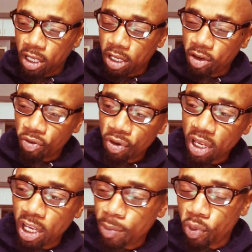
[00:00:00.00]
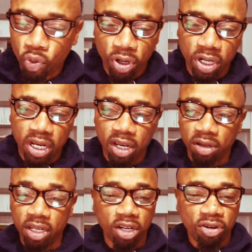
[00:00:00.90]
and the rain pouring
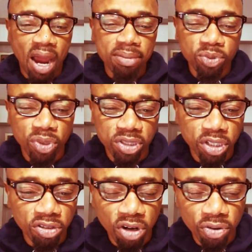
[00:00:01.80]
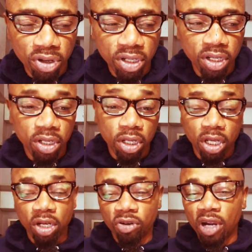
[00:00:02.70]
down their crops wasn't growing
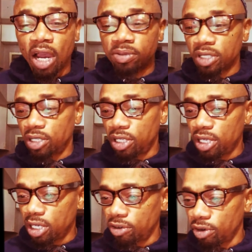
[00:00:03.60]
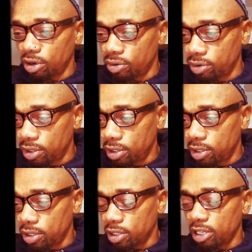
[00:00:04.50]
and the crops that did grow
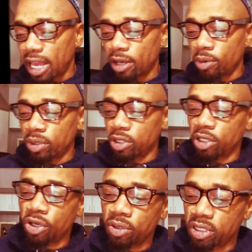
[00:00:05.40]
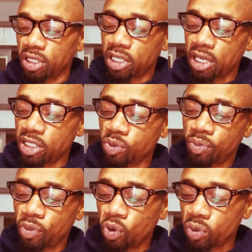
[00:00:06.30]
like with the the case
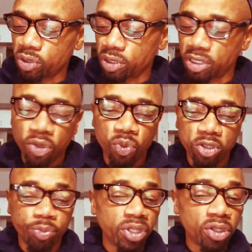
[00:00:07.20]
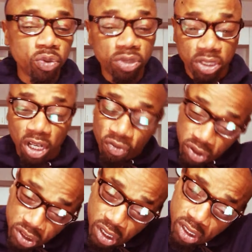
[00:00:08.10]
with Moses it was beetles and
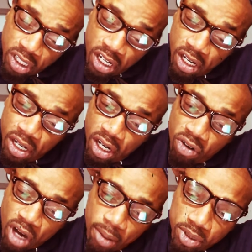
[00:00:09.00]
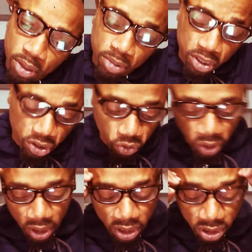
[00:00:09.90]
other shit tearing their crops up
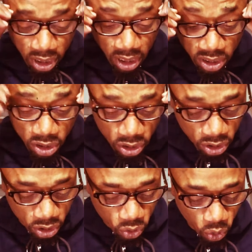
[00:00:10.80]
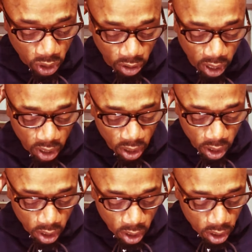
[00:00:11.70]
destroying the shit this is a story right
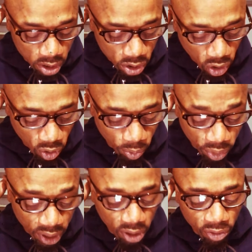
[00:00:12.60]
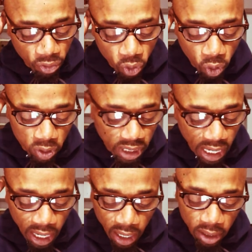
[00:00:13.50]
so bring the full
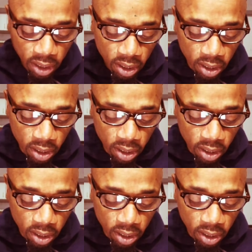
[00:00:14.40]
tide